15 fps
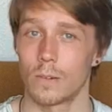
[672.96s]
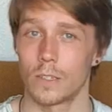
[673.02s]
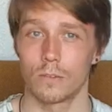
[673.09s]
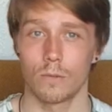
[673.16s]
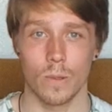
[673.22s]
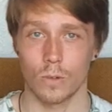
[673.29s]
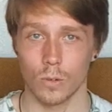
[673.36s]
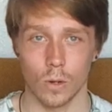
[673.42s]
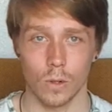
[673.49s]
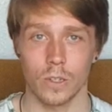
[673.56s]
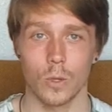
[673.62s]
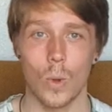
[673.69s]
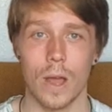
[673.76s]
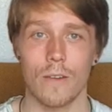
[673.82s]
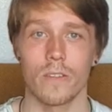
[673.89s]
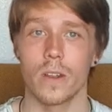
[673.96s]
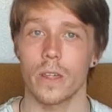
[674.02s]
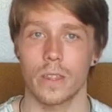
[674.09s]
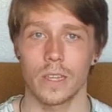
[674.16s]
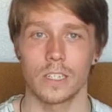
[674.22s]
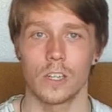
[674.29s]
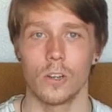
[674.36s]
steroid withdrawal, you have
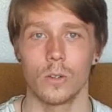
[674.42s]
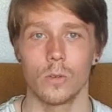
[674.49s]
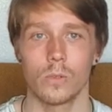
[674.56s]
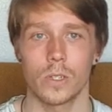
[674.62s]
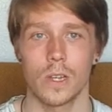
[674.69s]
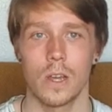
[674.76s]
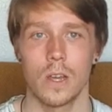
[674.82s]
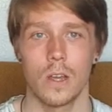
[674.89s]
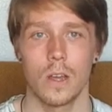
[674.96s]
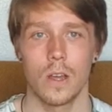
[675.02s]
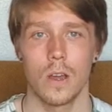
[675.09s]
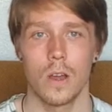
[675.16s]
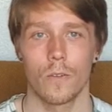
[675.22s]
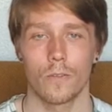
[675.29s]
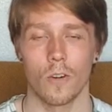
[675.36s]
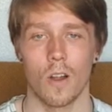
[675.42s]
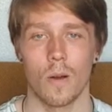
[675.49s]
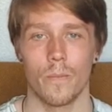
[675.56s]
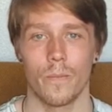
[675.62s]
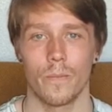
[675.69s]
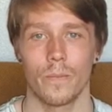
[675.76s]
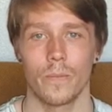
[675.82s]
nothing to lose
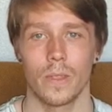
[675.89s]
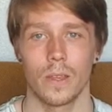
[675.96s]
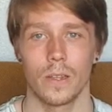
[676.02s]
from